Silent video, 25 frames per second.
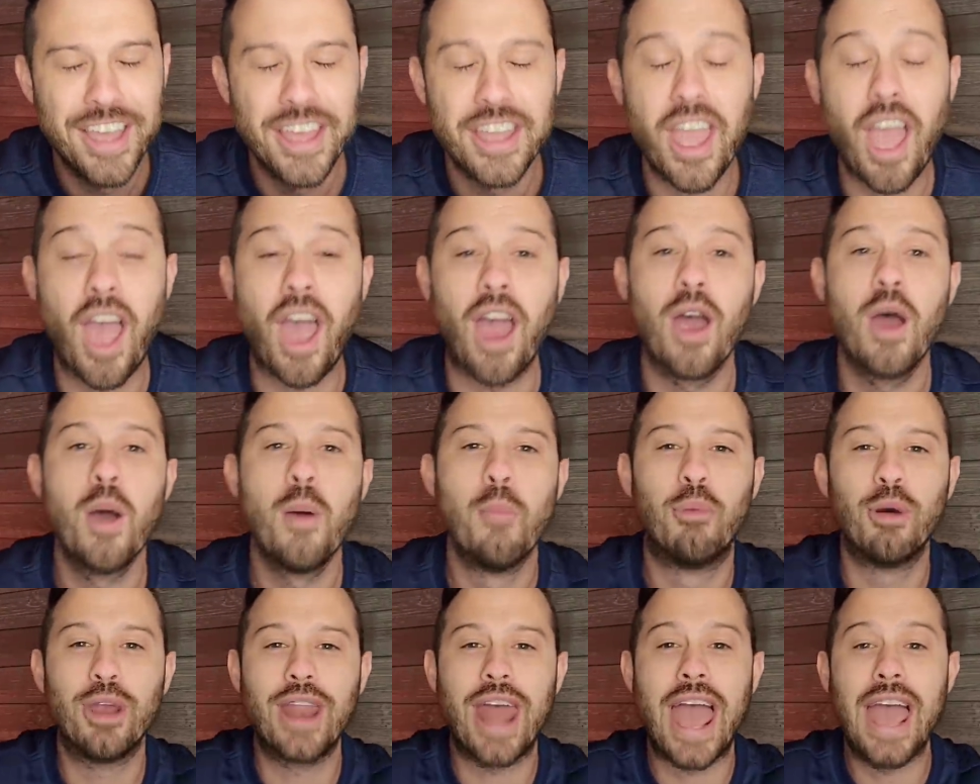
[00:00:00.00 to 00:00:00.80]
Yeah.
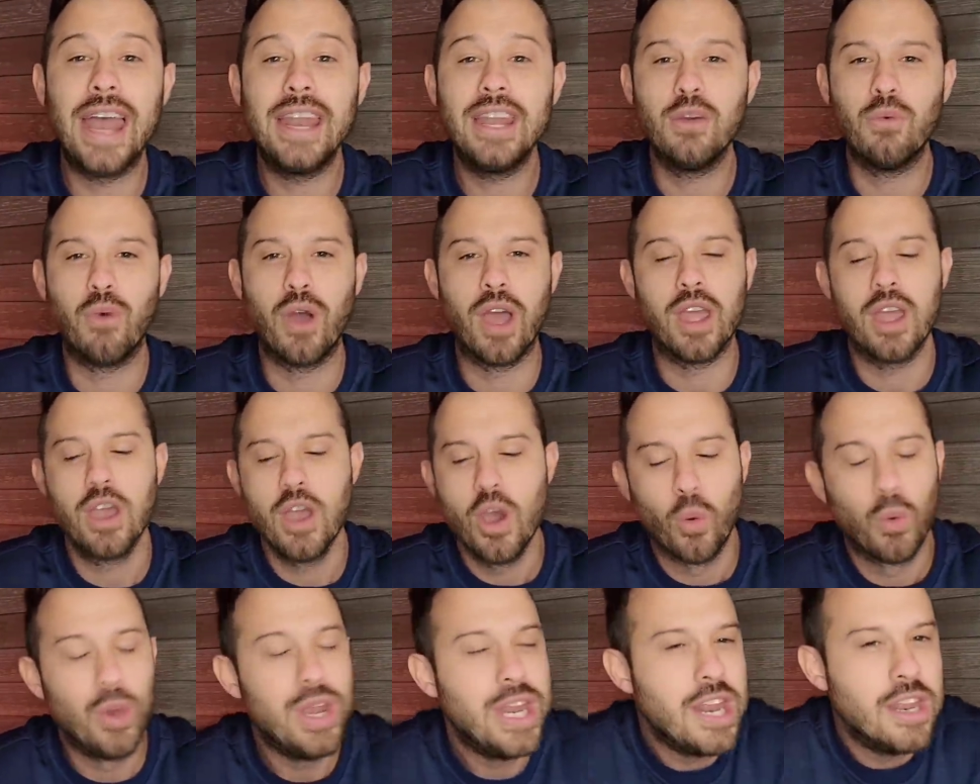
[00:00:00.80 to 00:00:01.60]
But anyway,
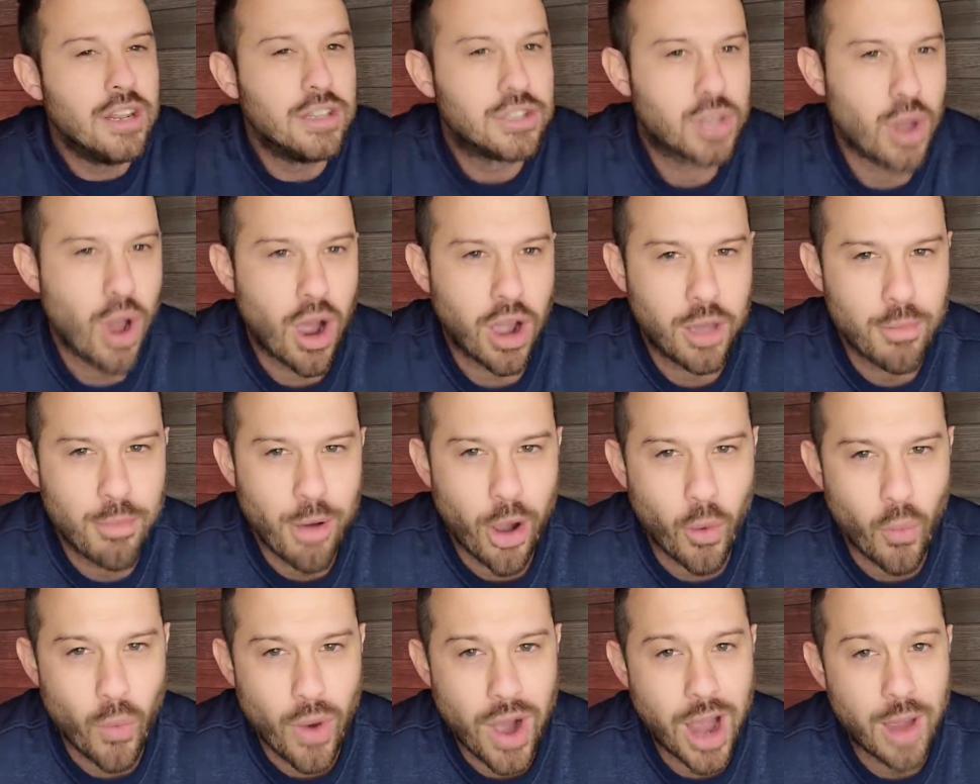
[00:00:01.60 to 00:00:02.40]
we need to talk
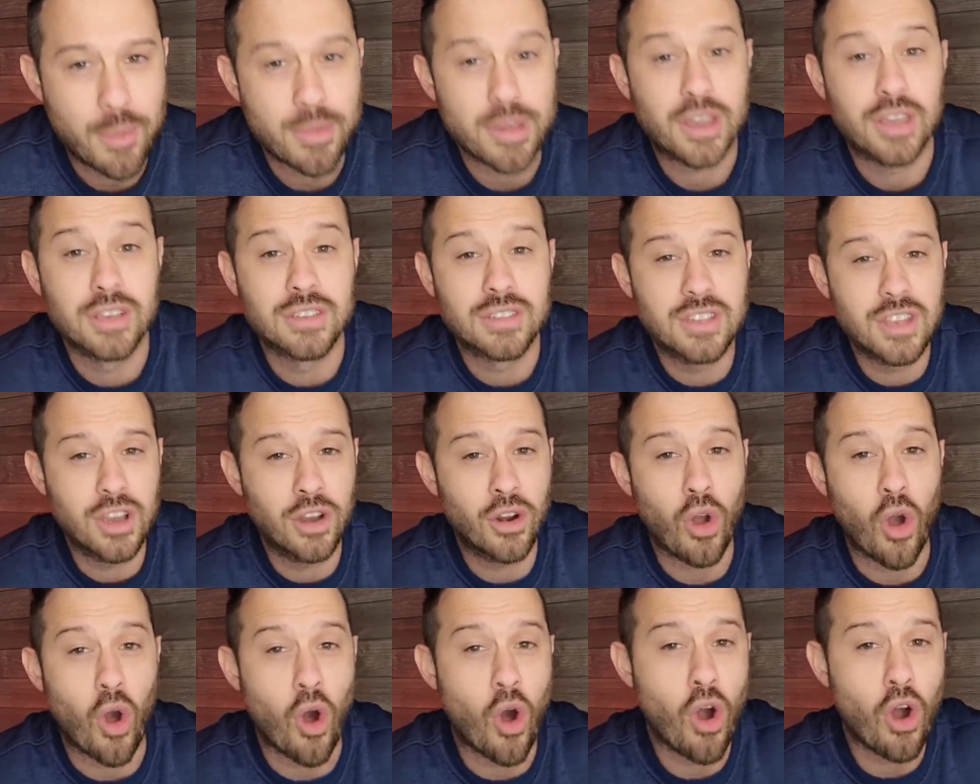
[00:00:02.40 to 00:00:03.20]
about why because
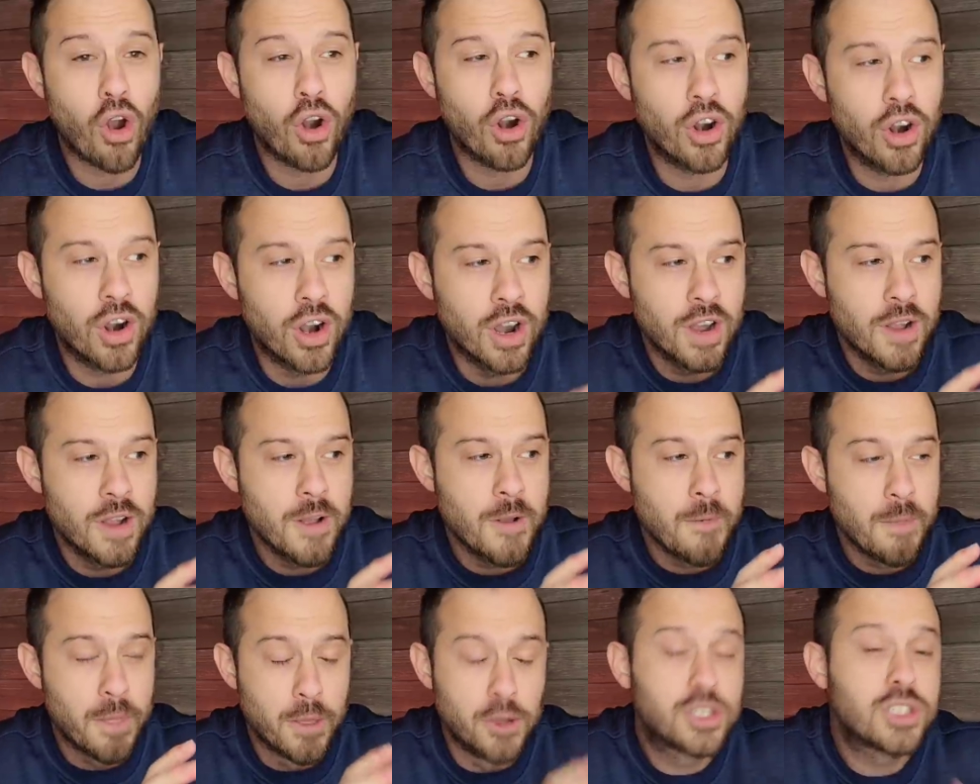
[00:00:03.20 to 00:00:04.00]
there are,
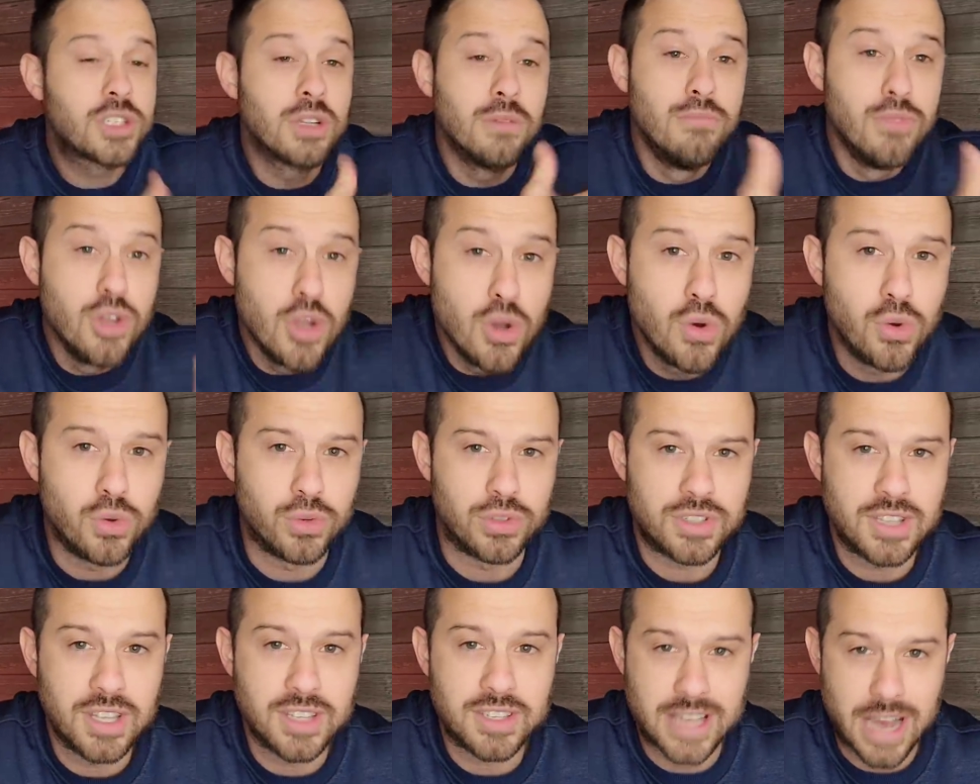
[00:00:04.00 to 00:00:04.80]
there's some
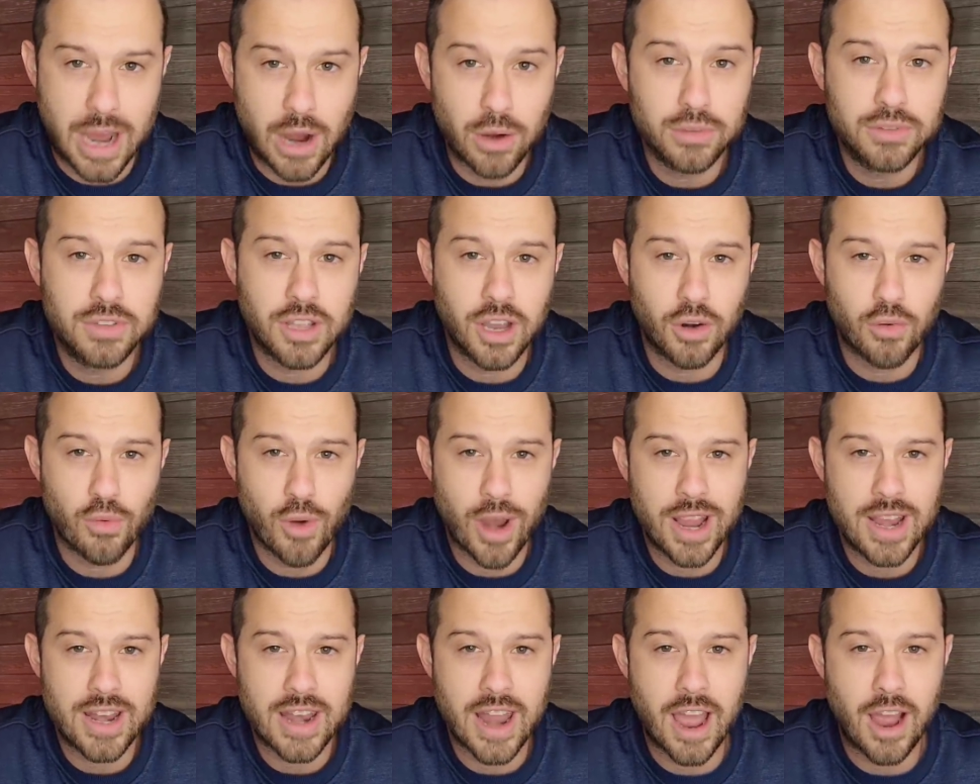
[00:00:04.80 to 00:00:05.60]
news that's out there
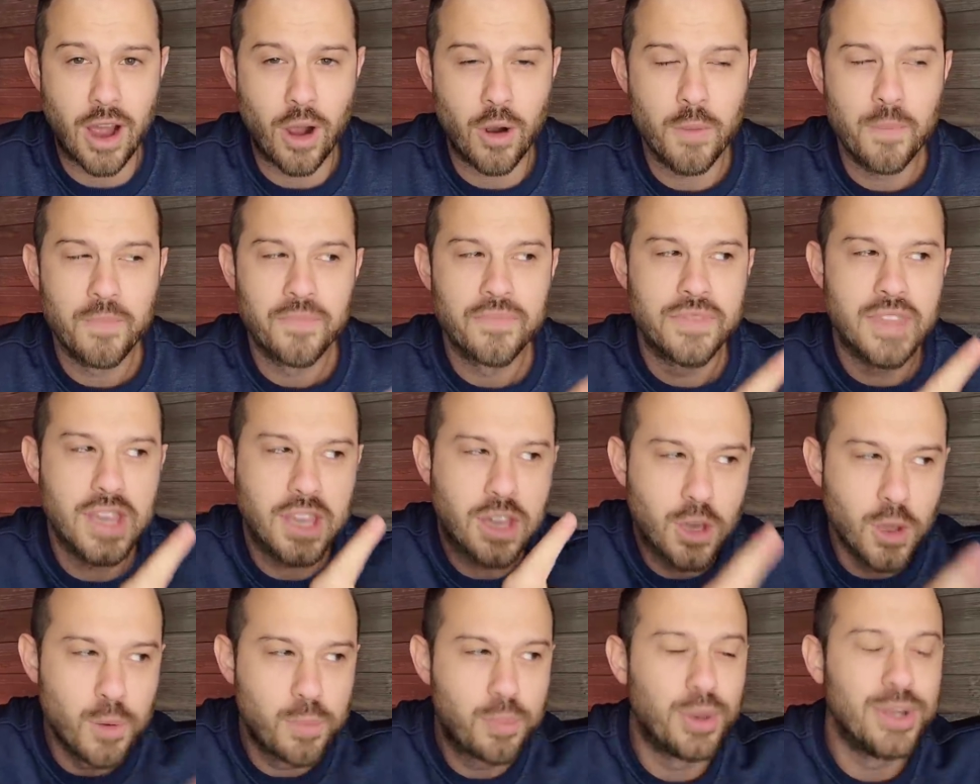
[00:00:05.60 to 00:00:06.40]
right now
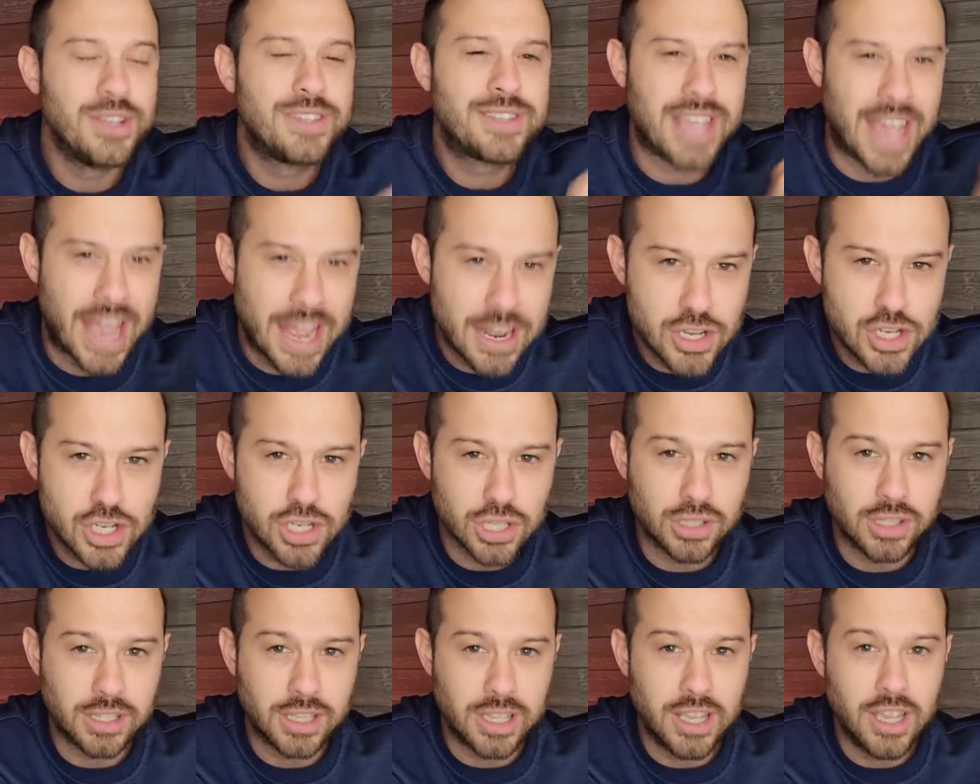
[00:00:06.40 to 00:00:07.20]
that could
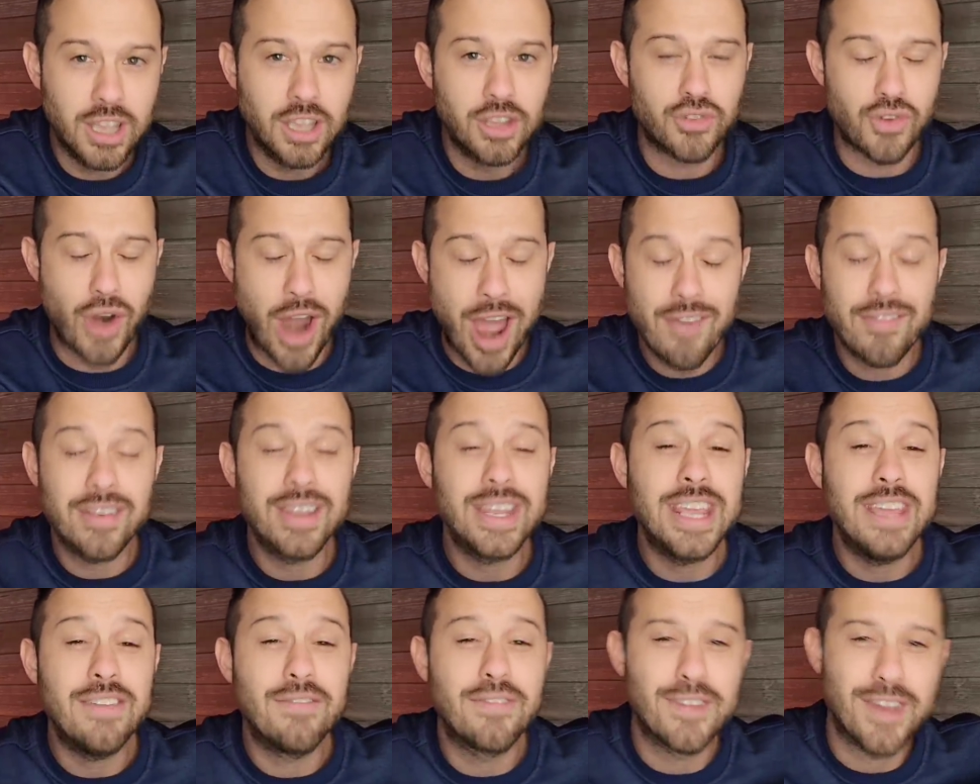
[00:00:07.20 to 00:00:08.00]
potentially drive
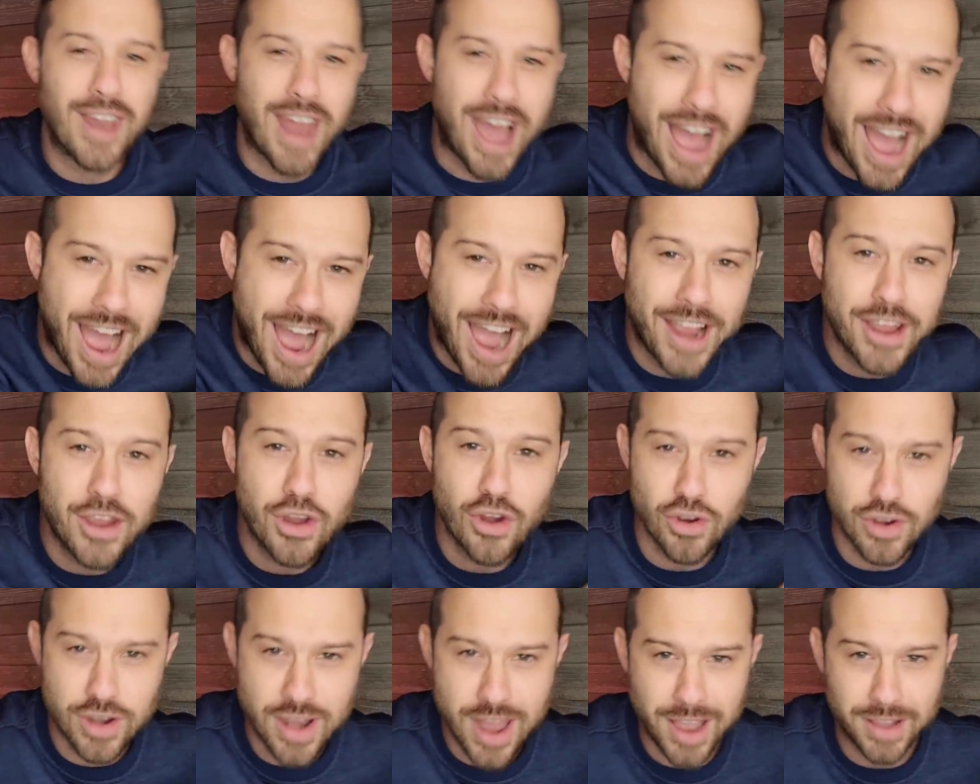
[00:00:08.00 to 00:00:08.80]
it even
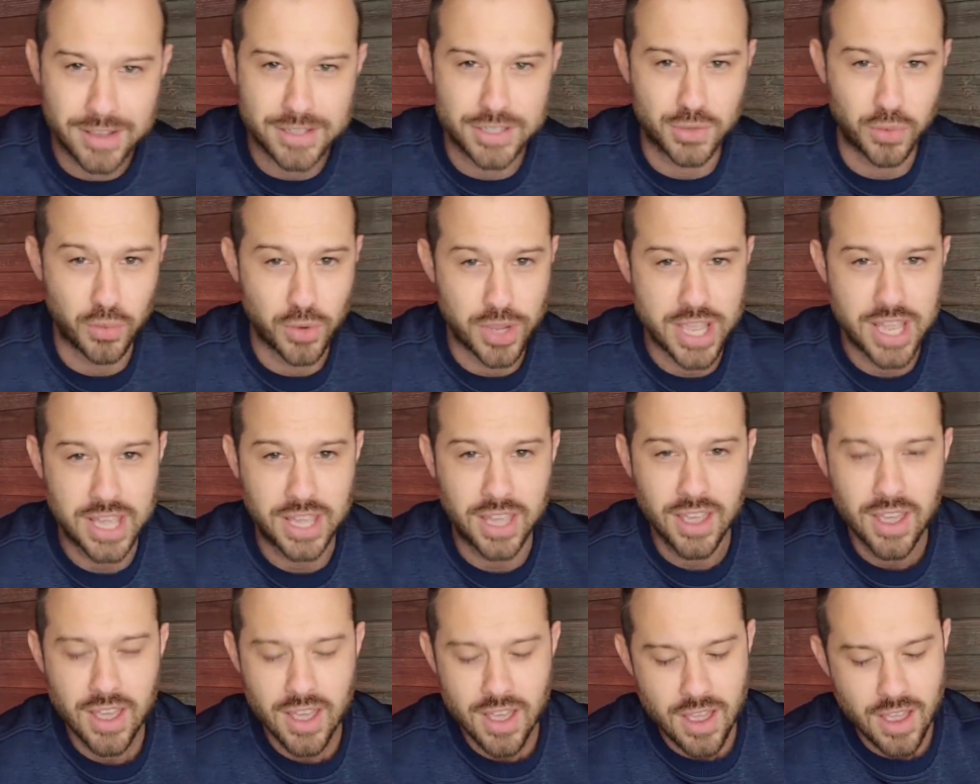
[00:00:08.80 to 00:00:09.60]
higher next
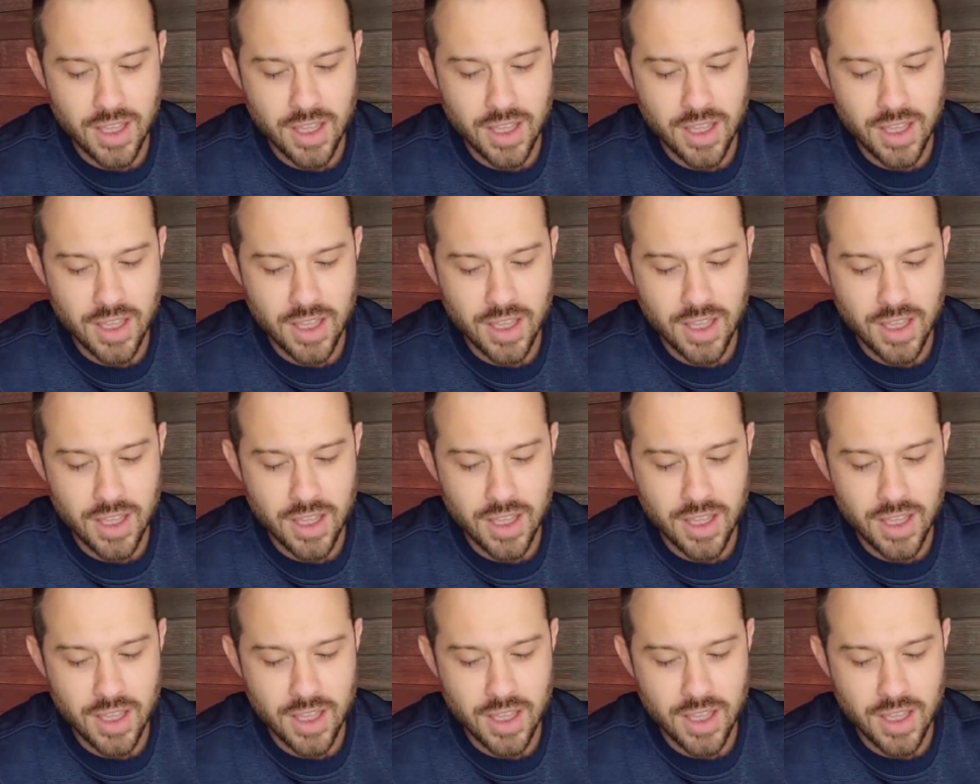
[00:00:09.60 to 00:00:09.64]
week.